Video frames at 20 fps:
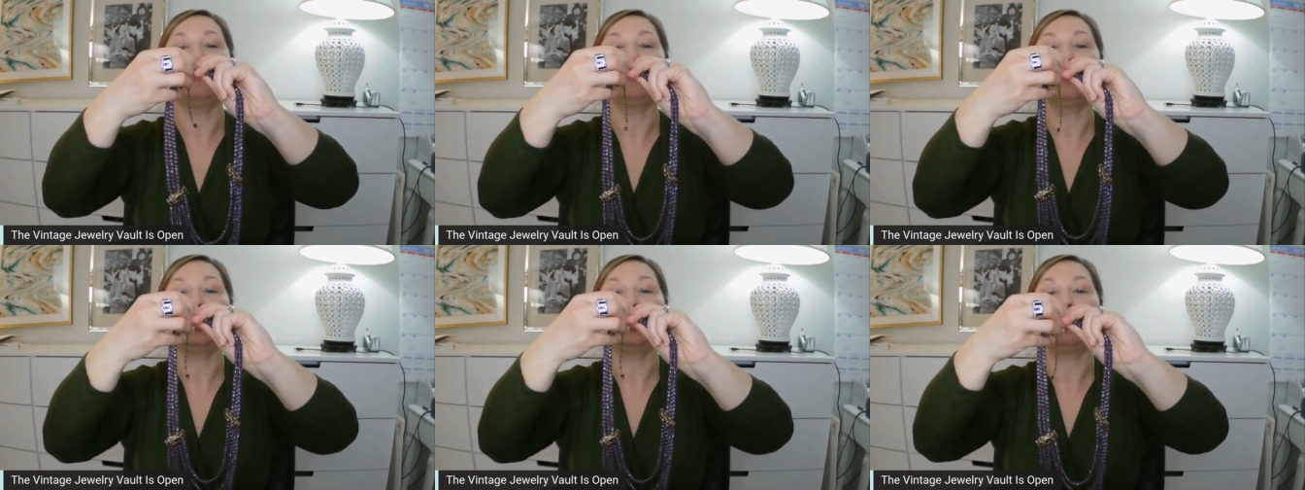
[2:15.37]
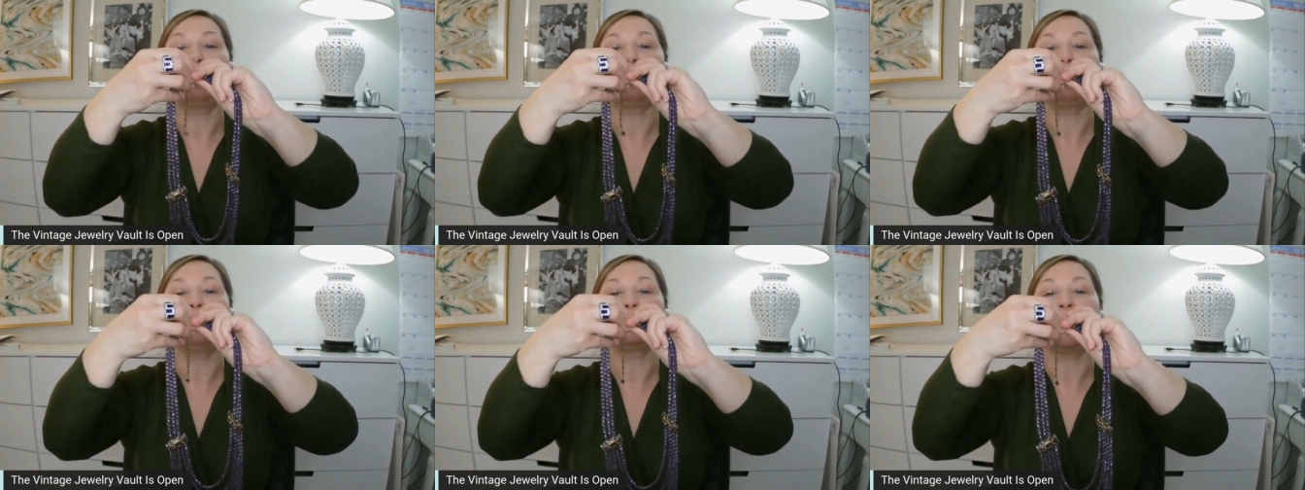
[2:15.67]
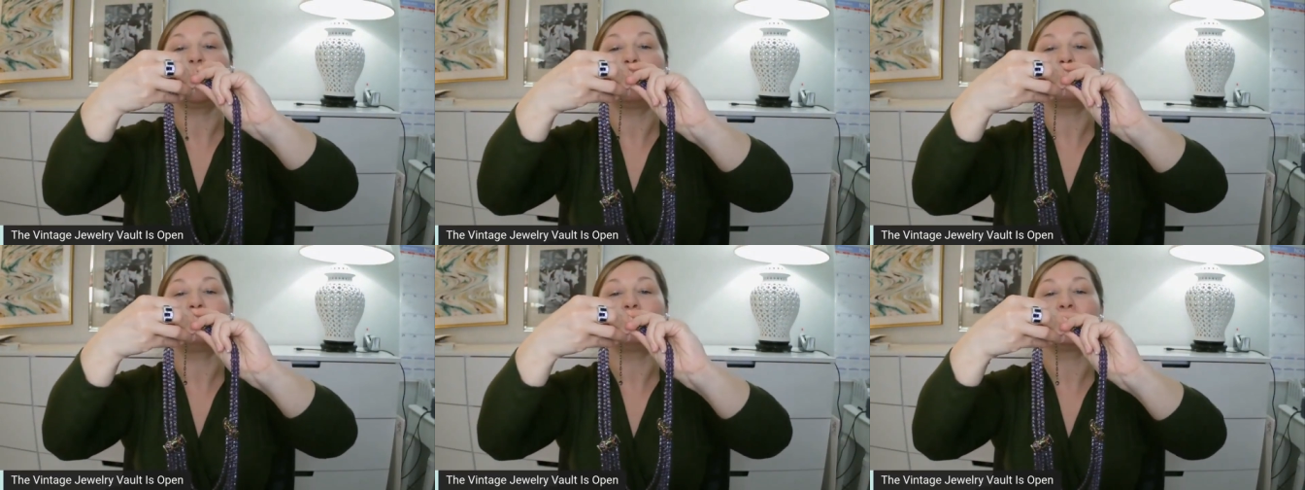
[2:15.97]
I'm going to hold
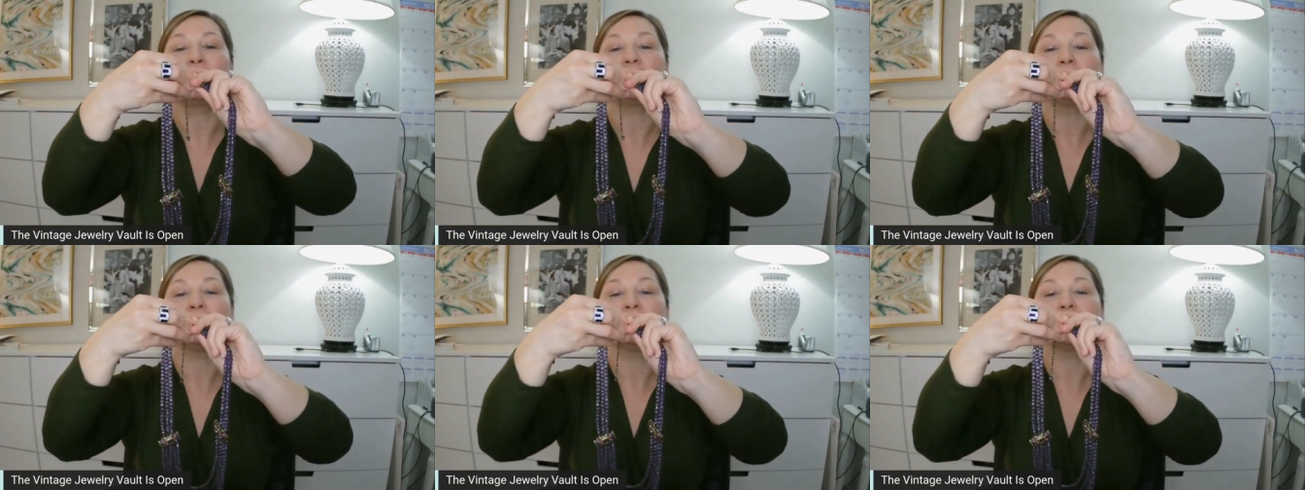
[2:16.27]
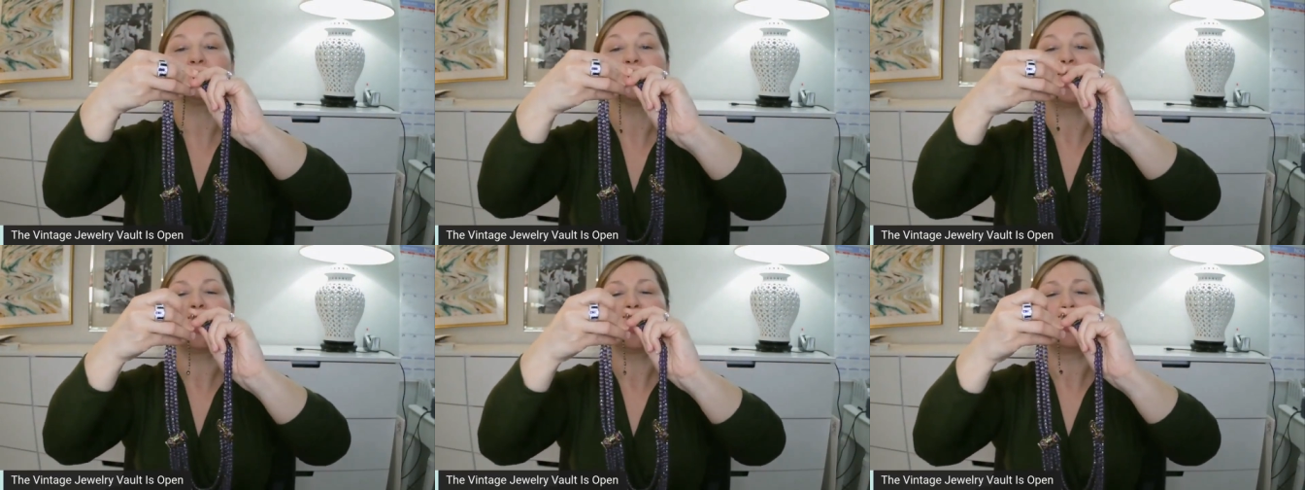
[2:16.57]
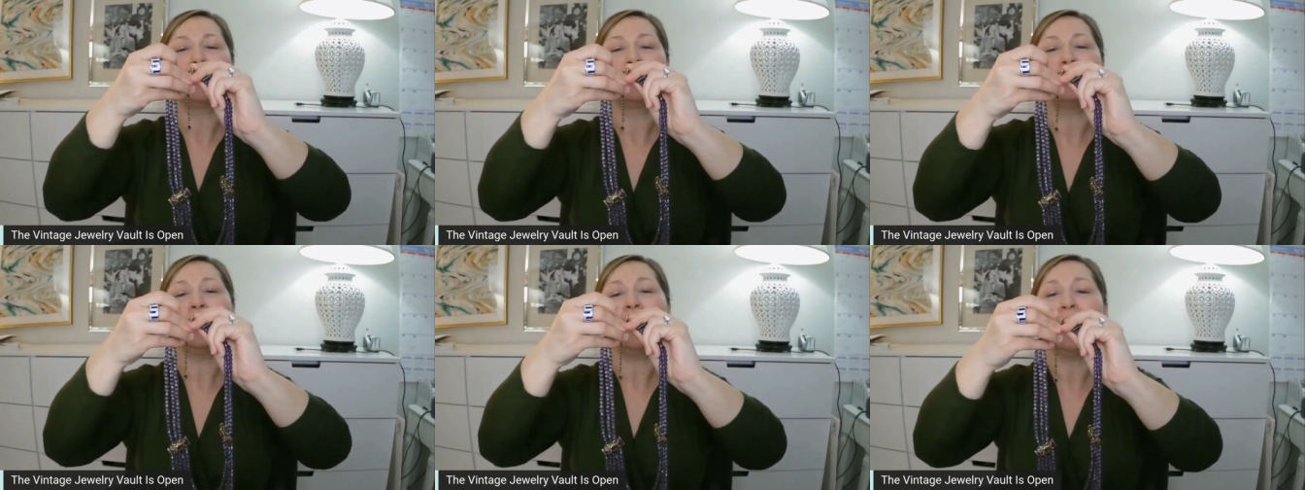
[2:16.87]
up. This is
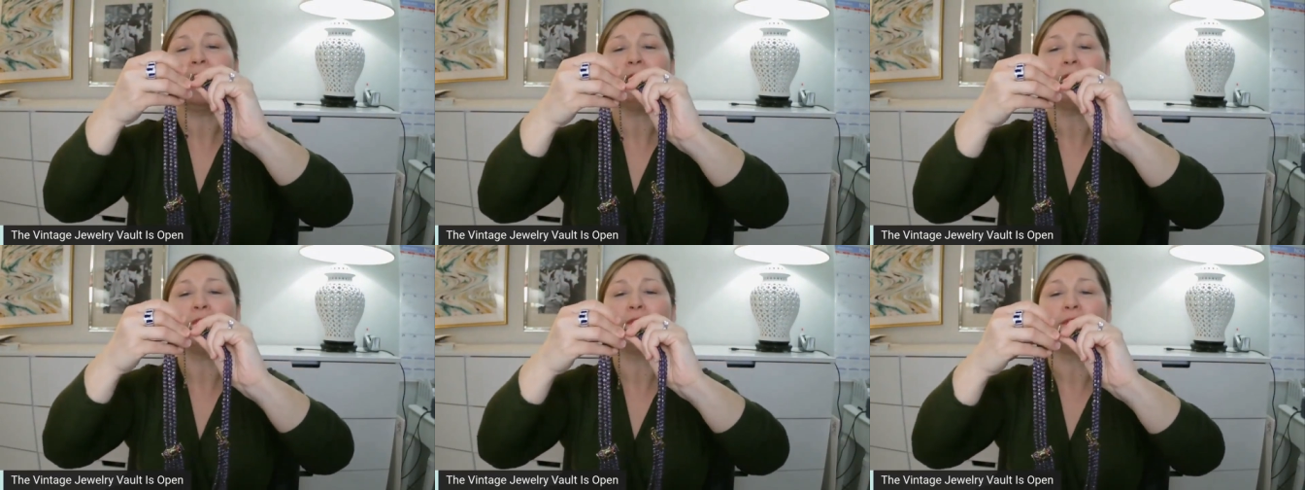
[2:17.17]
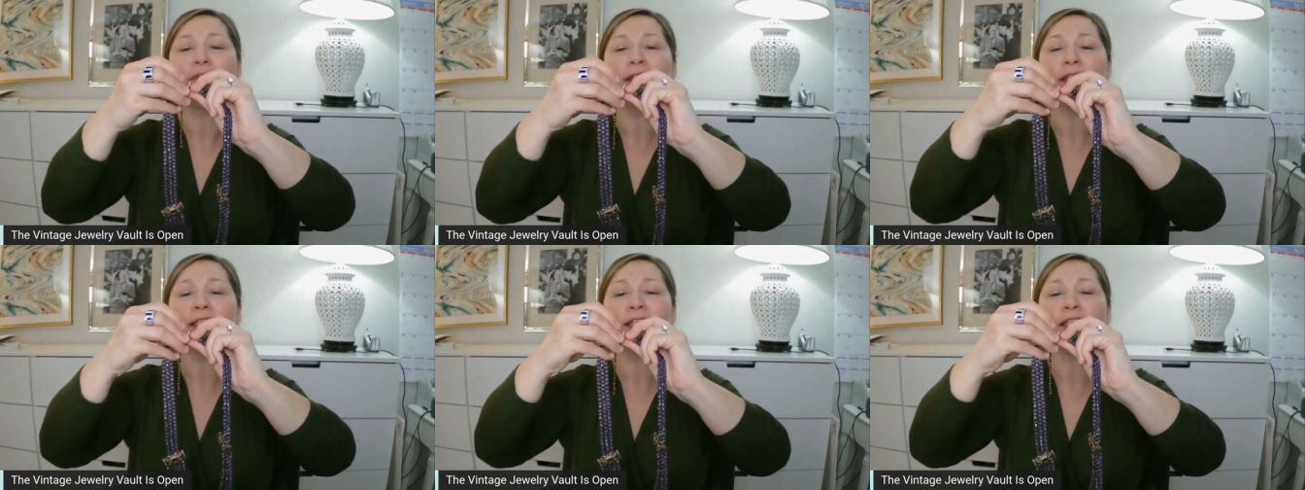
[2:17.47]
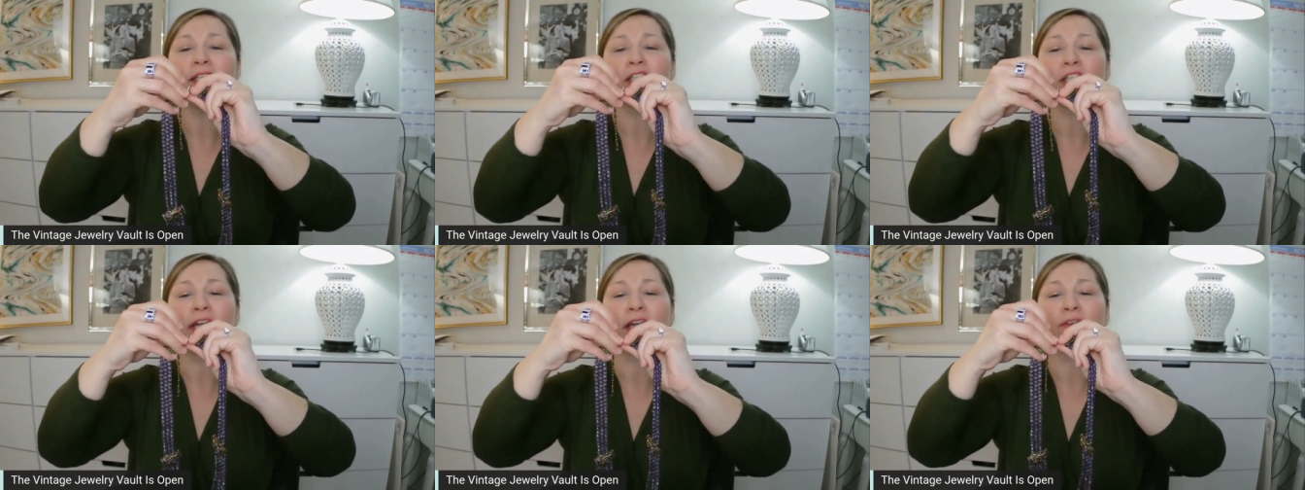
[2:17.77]
not
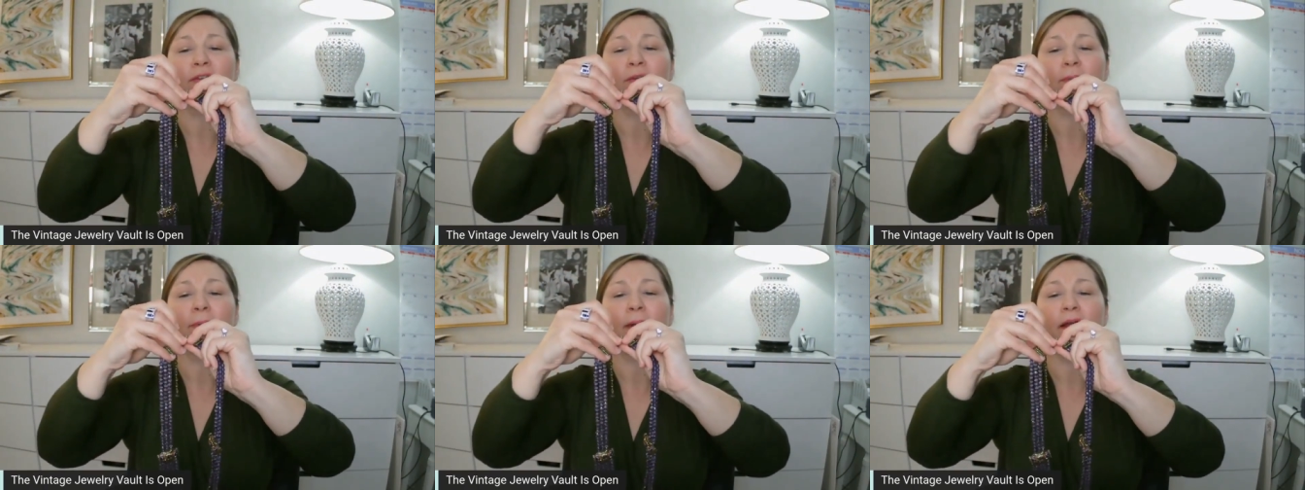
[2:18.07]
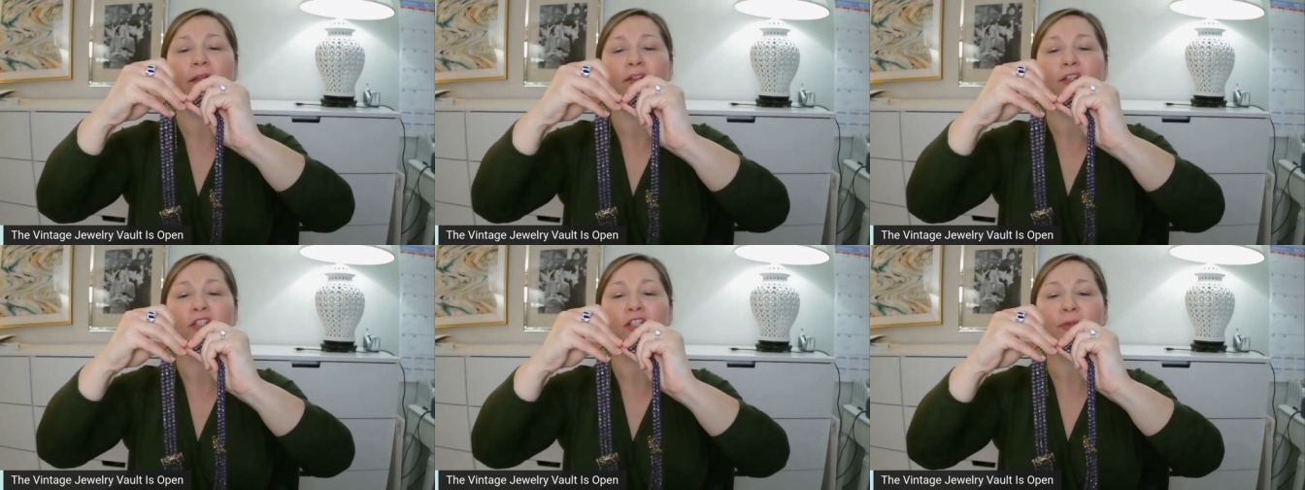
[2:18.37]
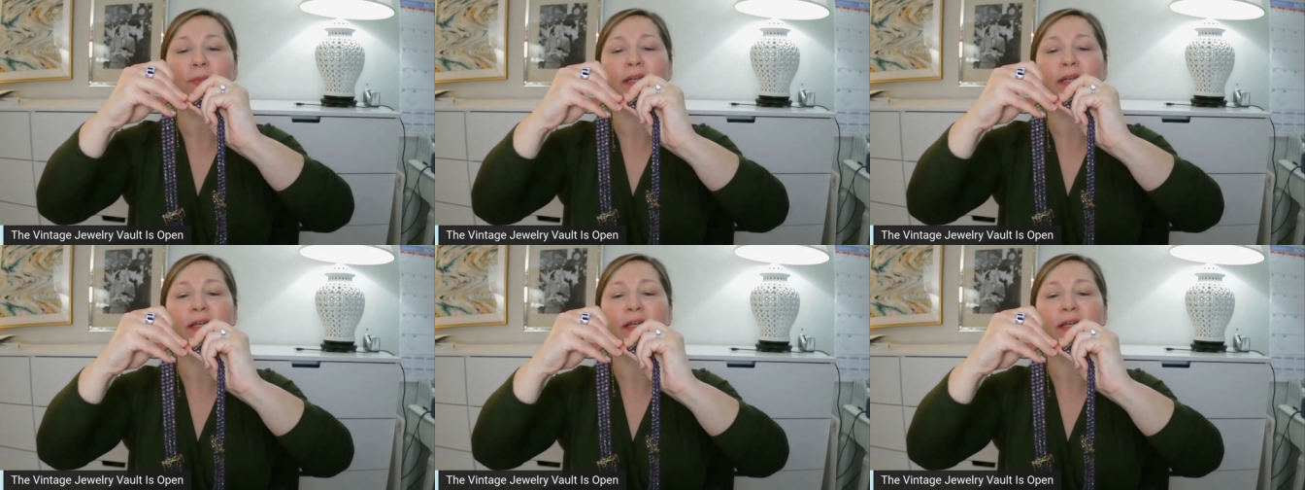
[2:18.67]
vintage Anthropologie,